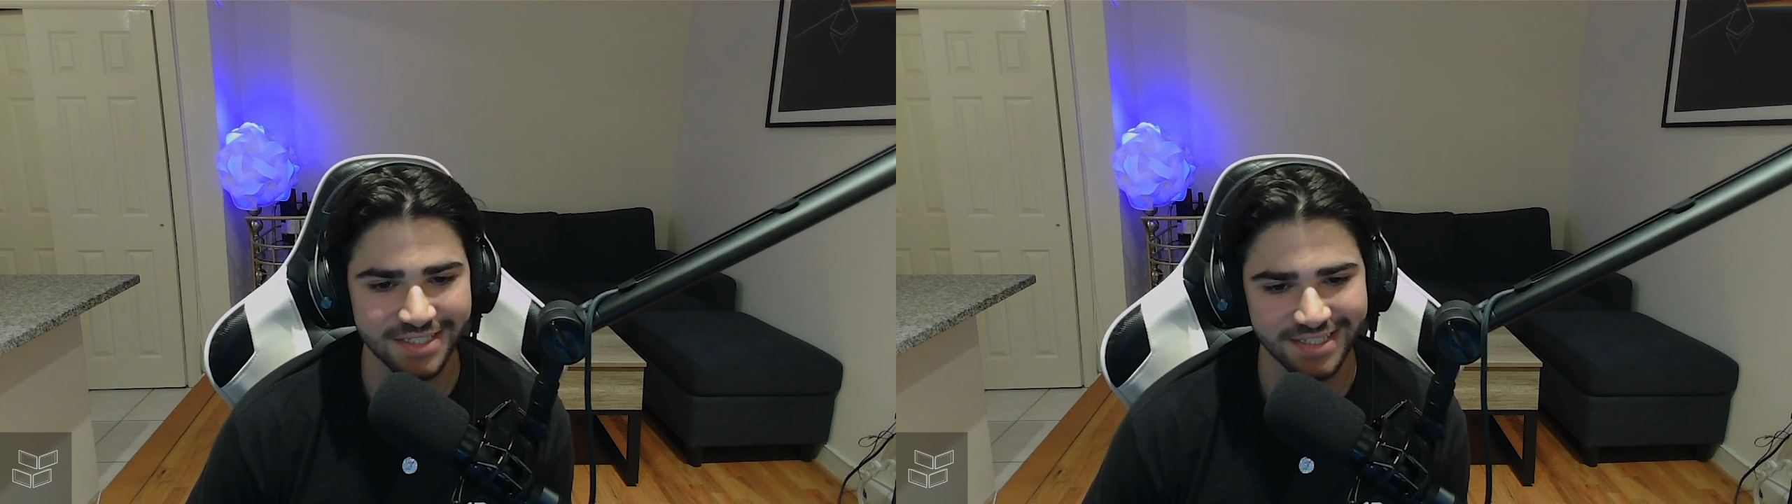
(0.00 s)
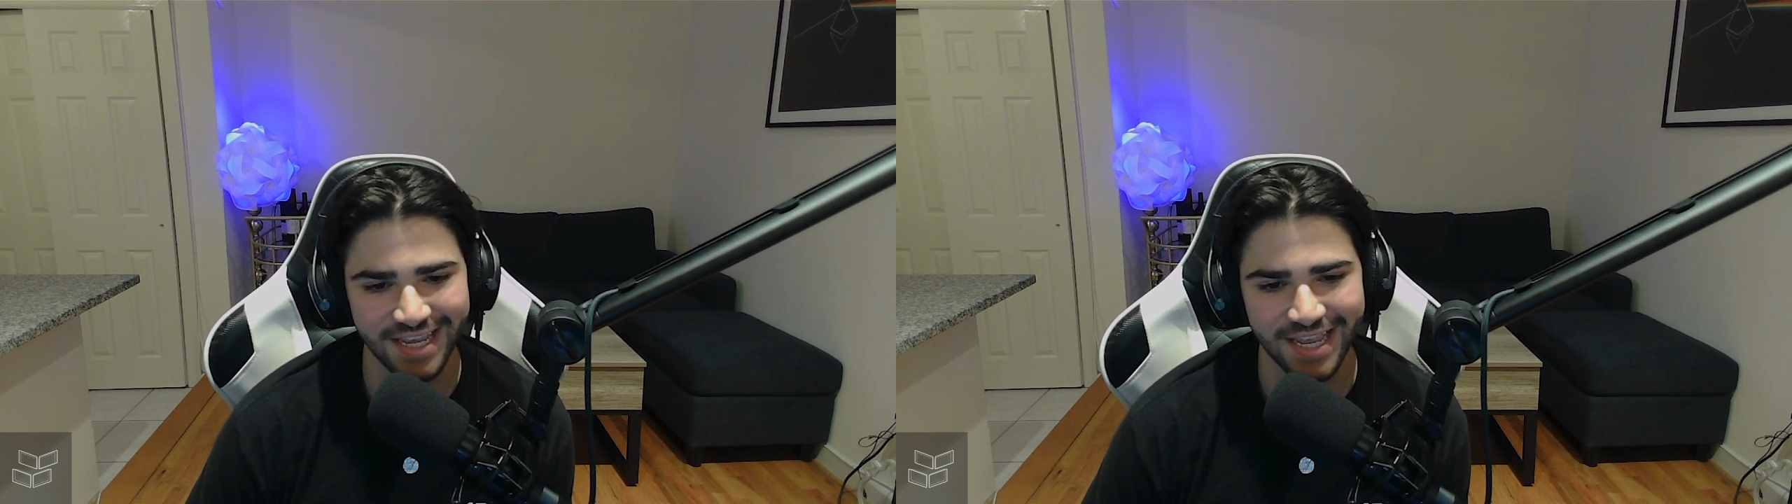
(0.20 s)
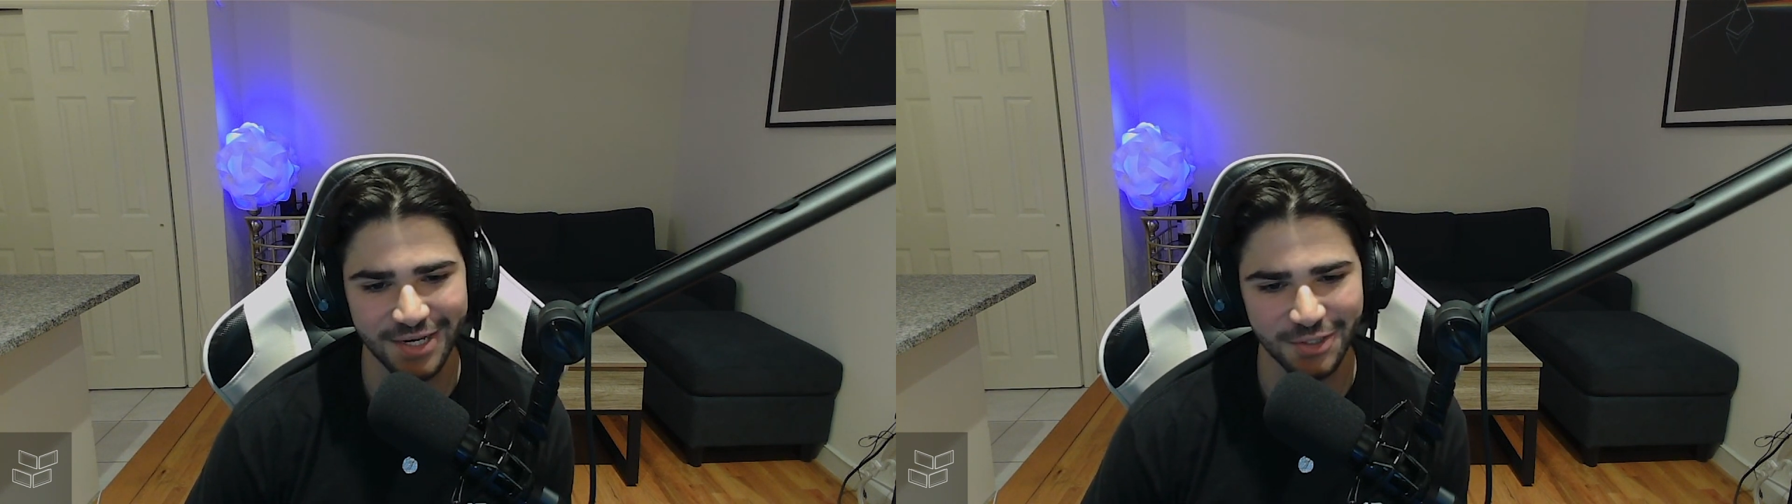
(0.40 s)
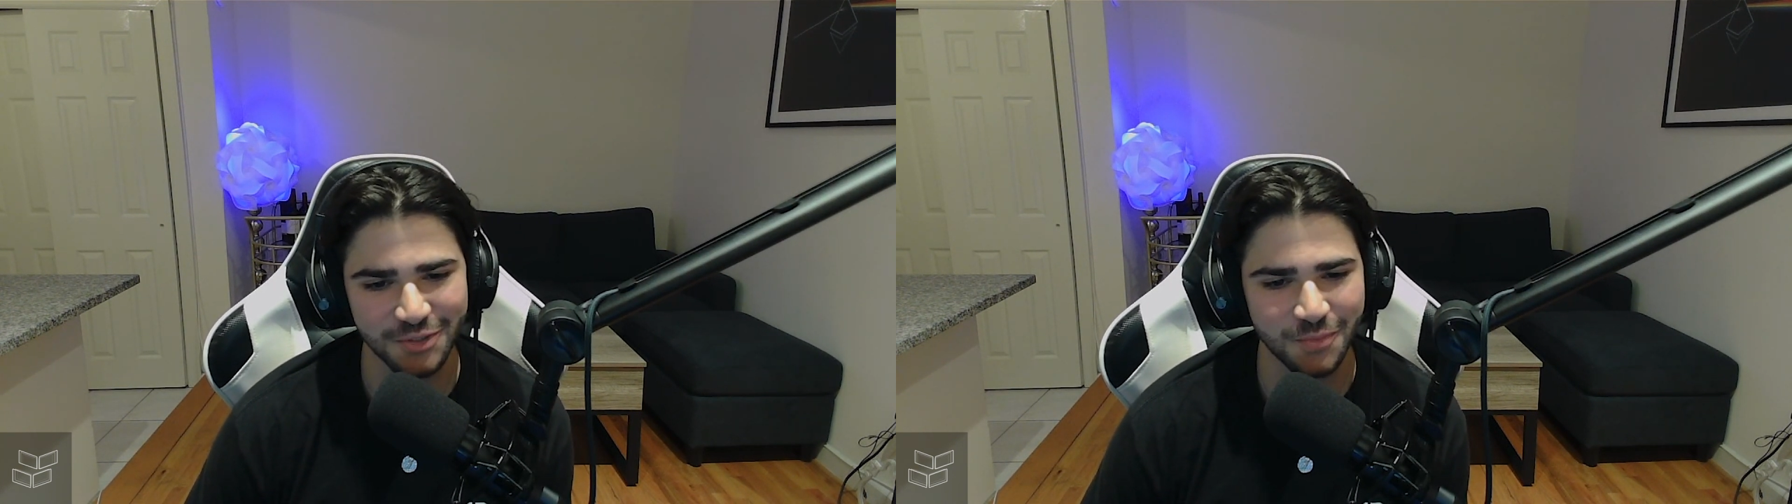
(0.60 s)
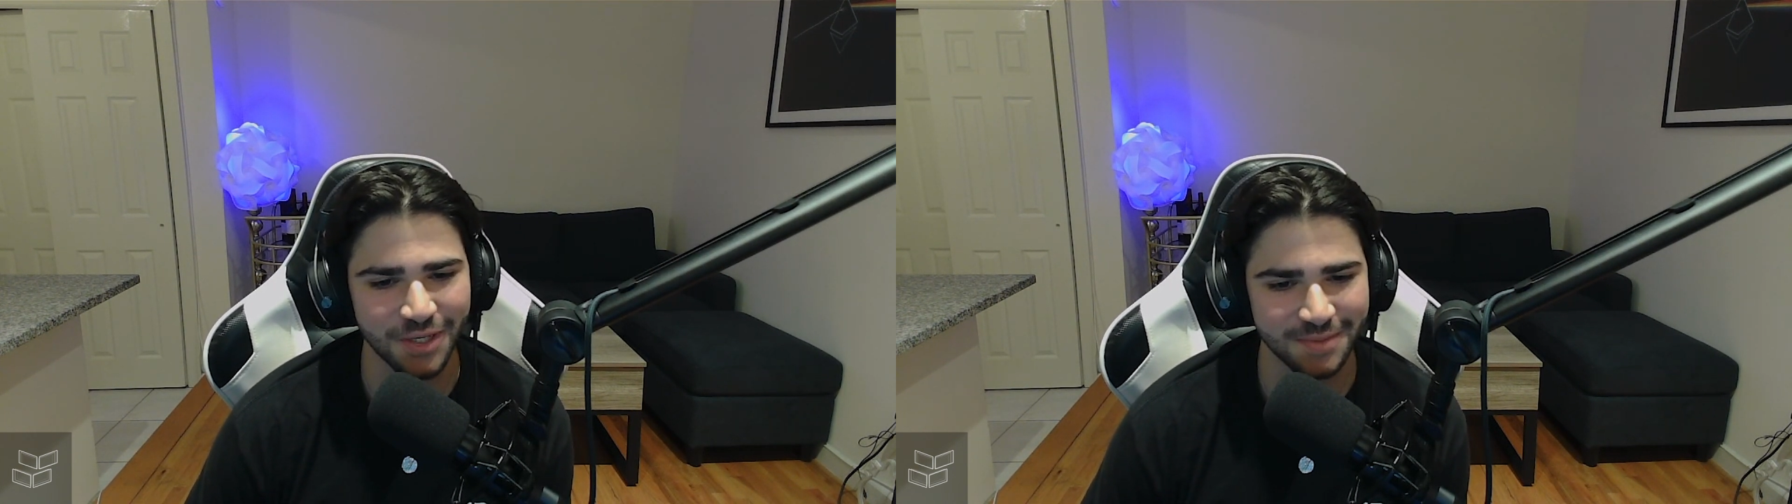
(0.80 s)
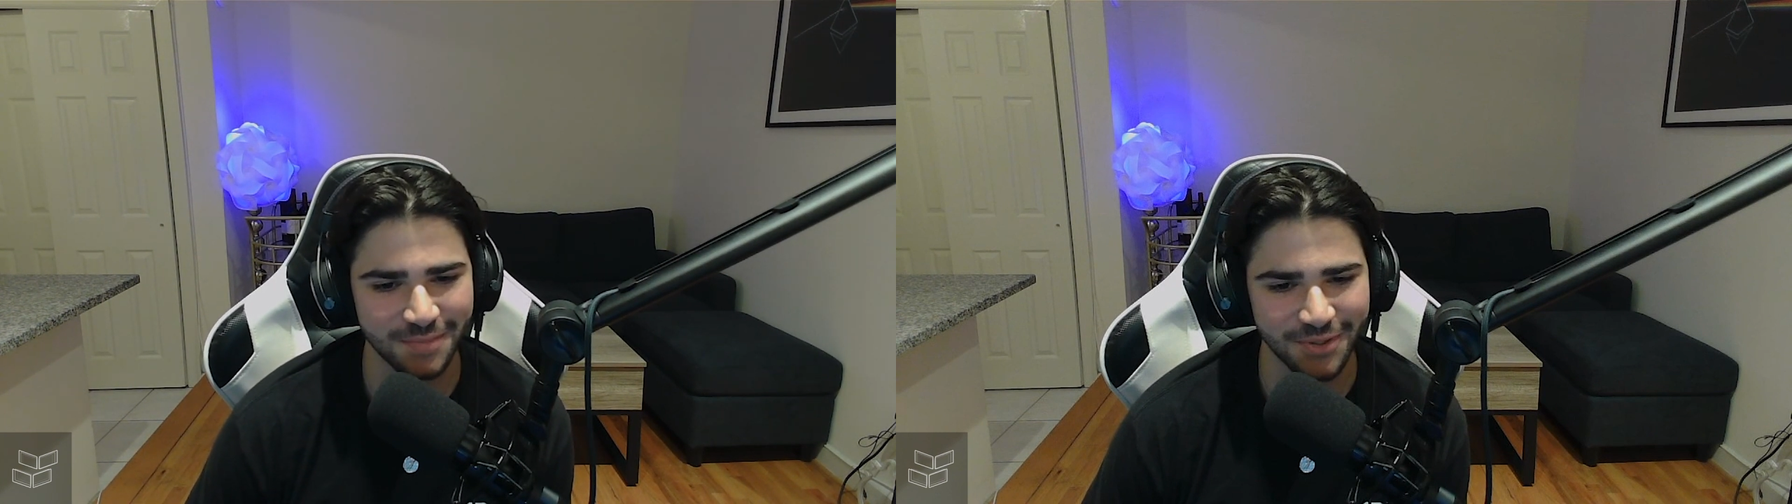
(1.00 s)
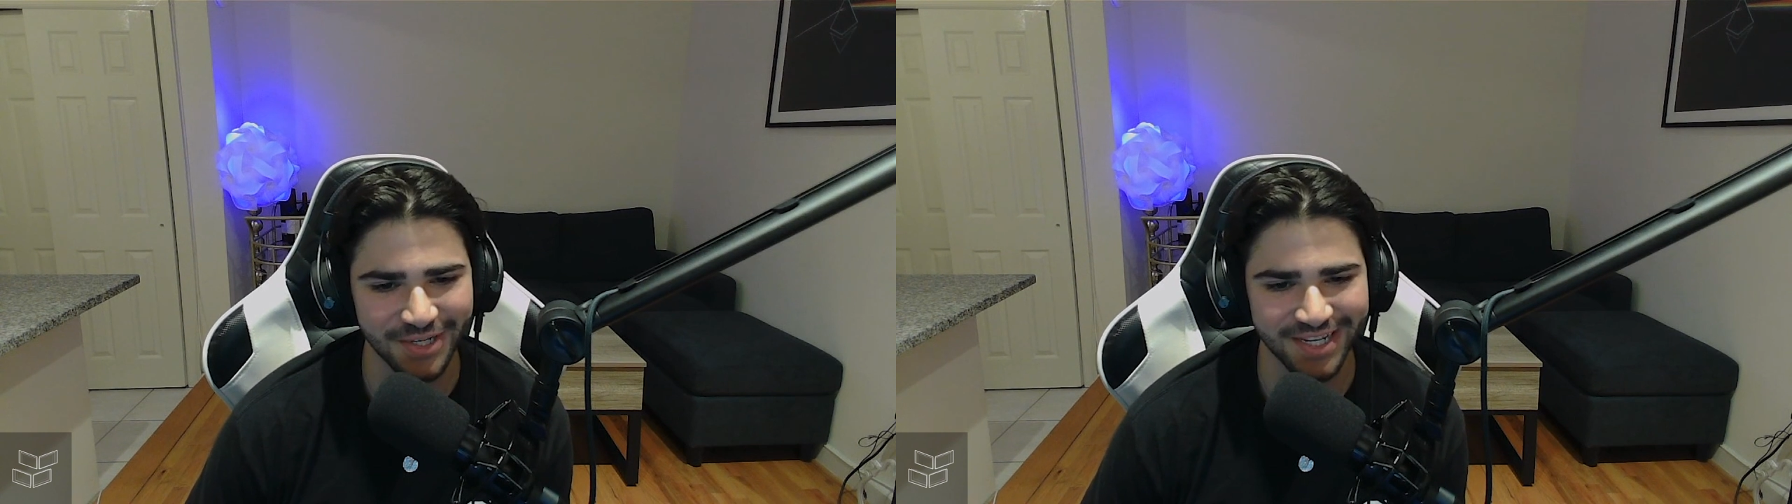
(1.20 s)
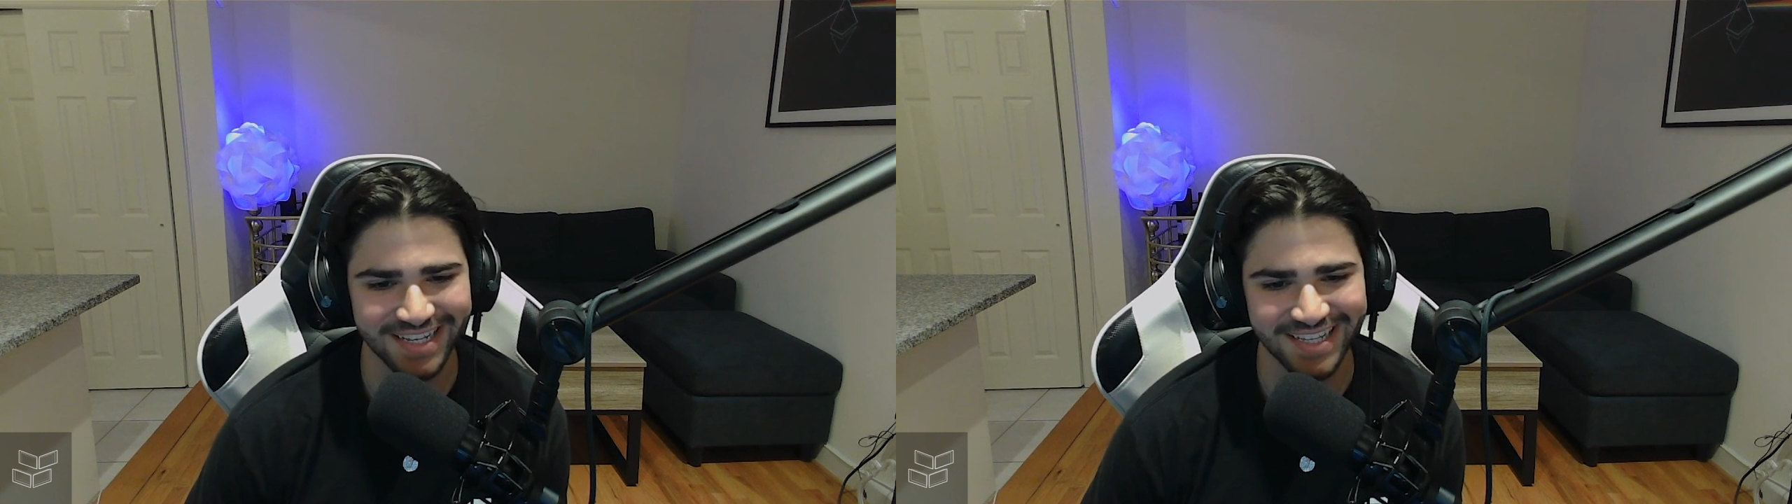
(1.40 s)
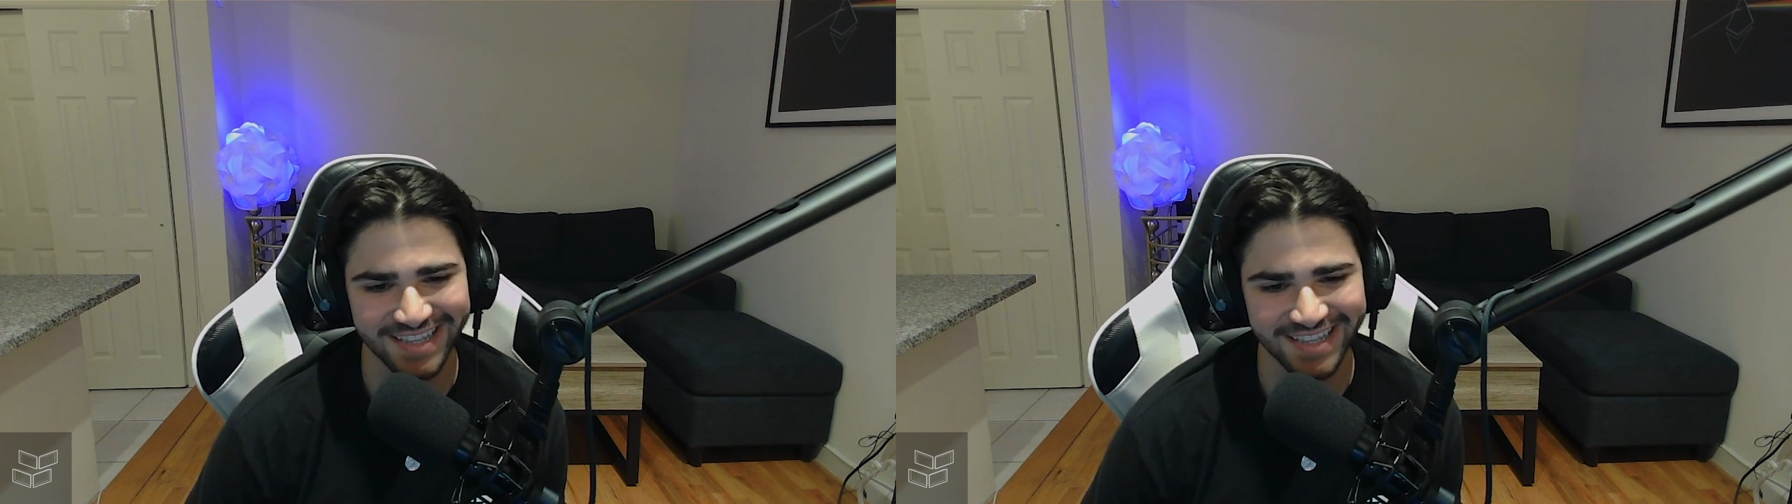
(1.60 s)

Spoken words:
and you just wanted to build a